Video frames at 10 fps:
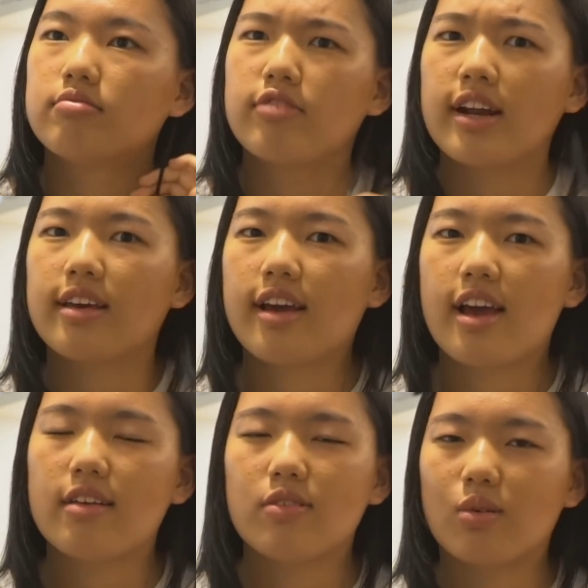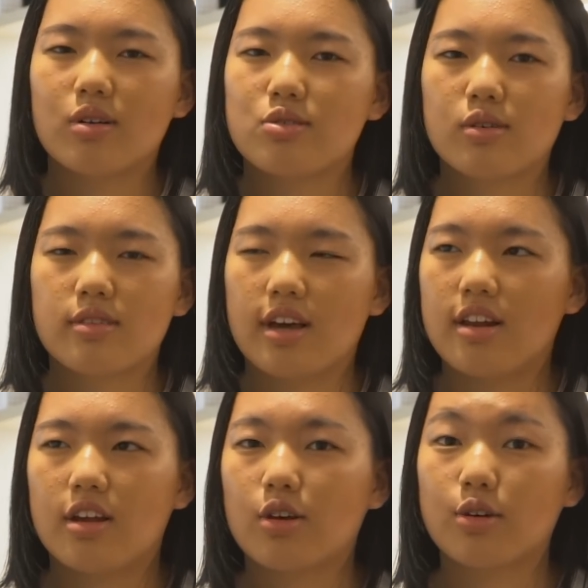reading ahead. If you want to,
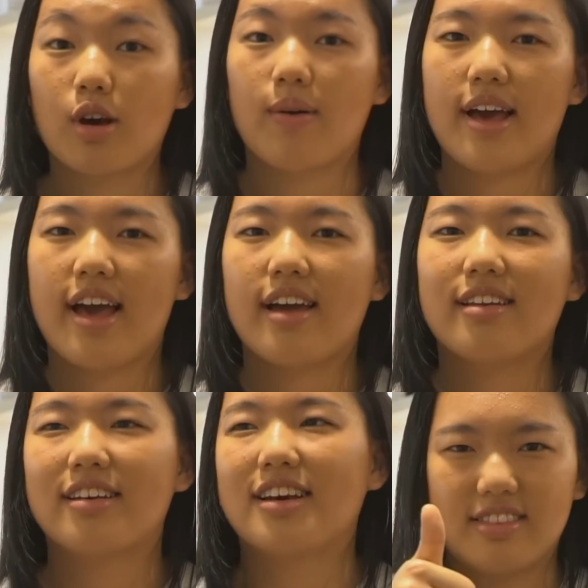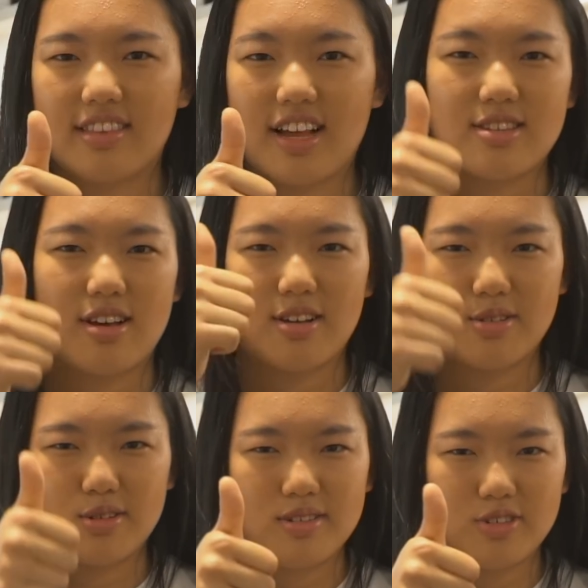then go ahead. That's a
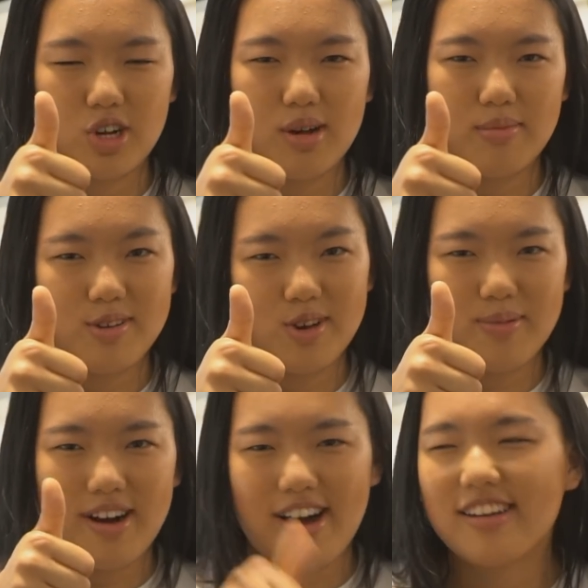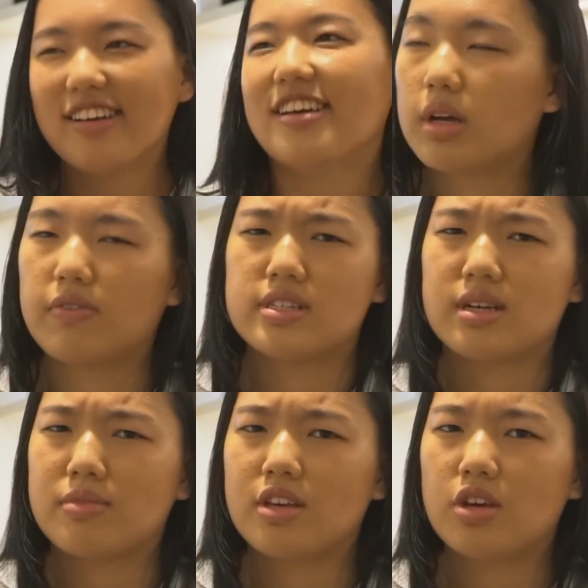good job on your part. But if it's
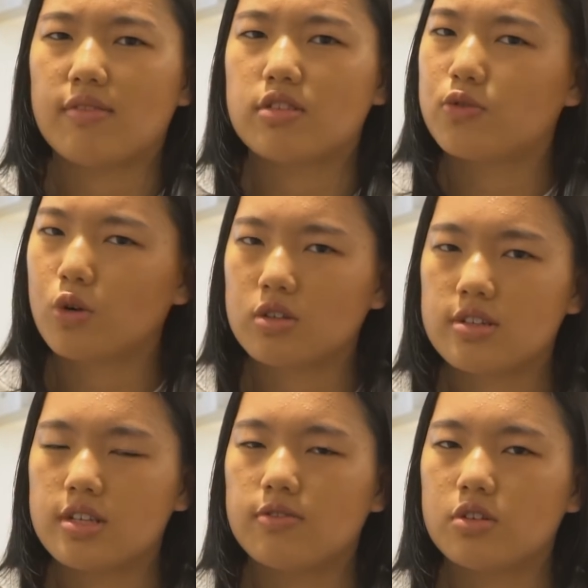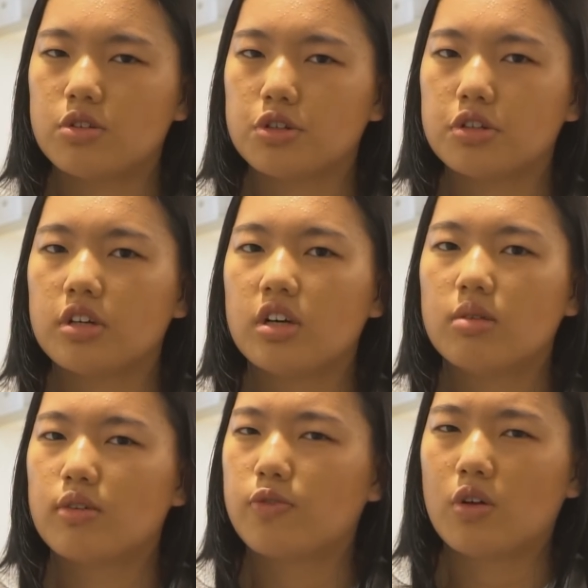something you have to force yourself to do
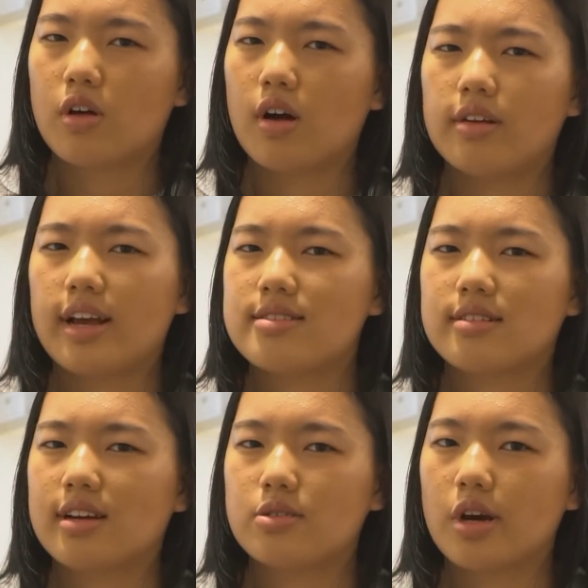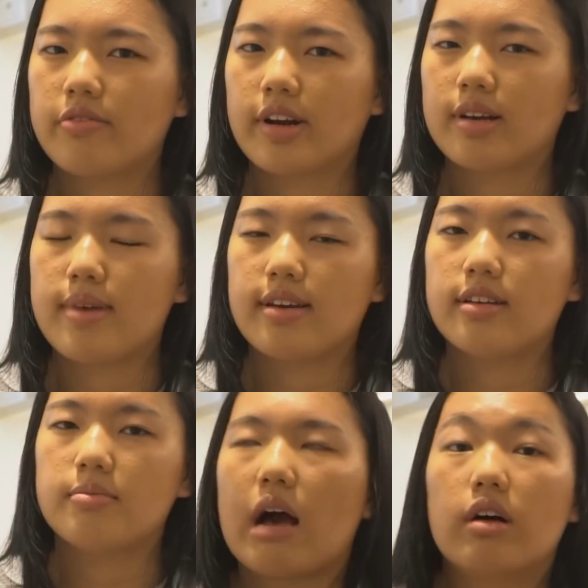before the holidays, then I don't recommend
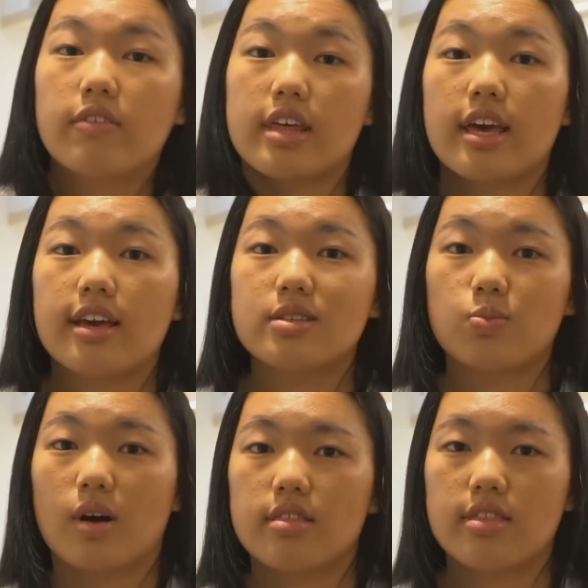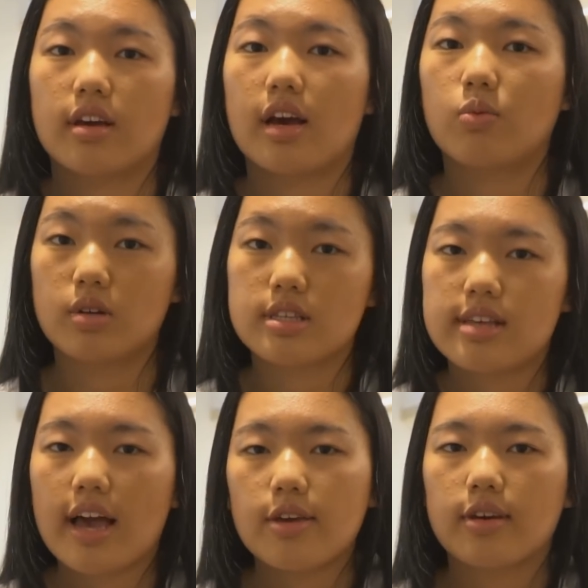it. However, there is one thing I would
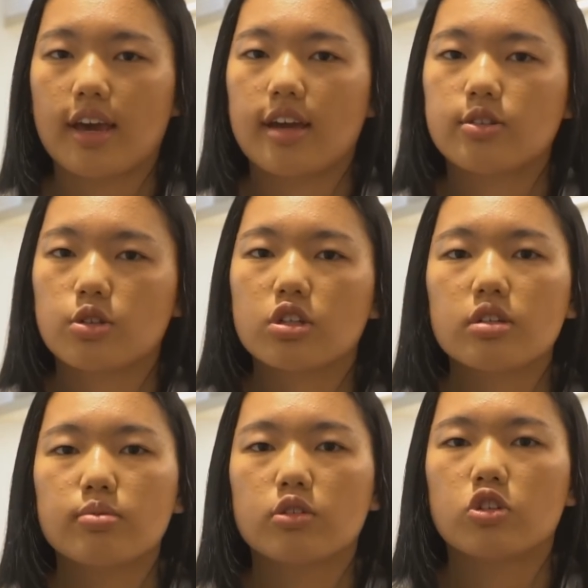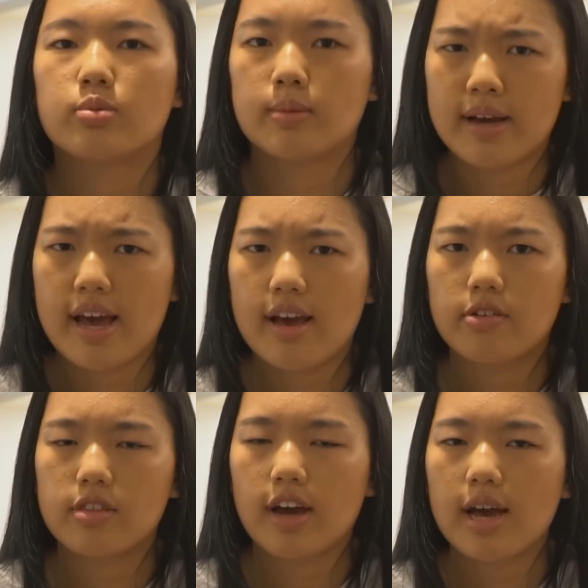say you can do to prepare
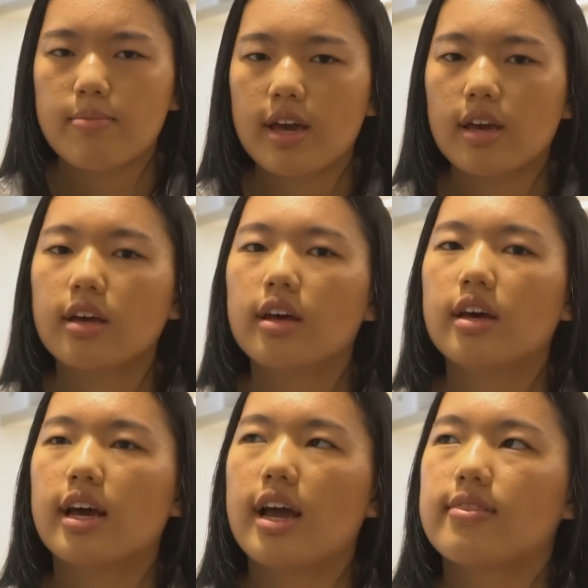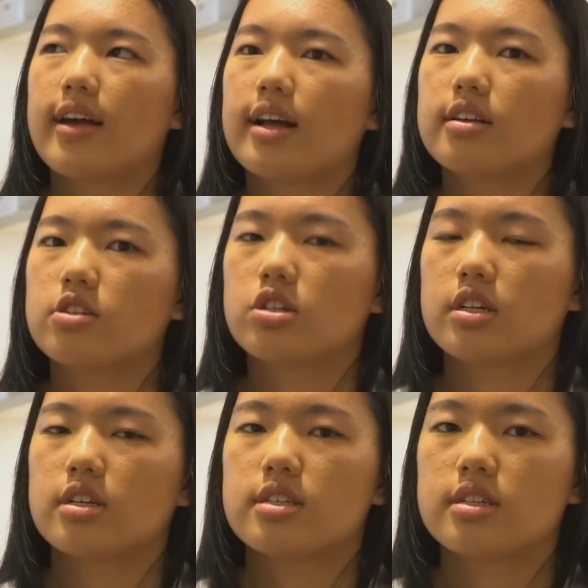for the IB, and that is
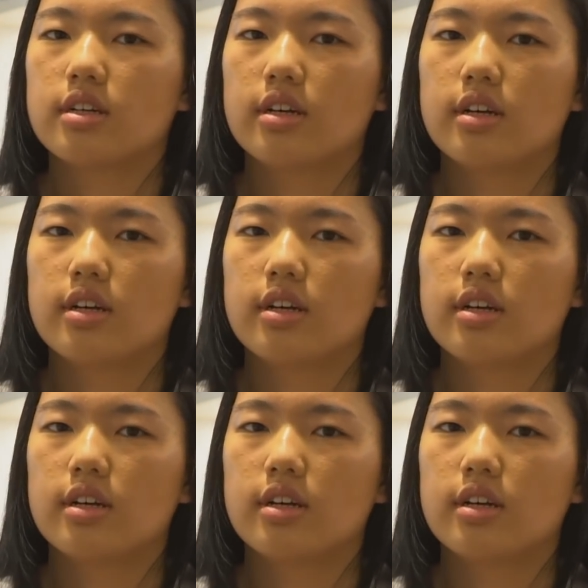just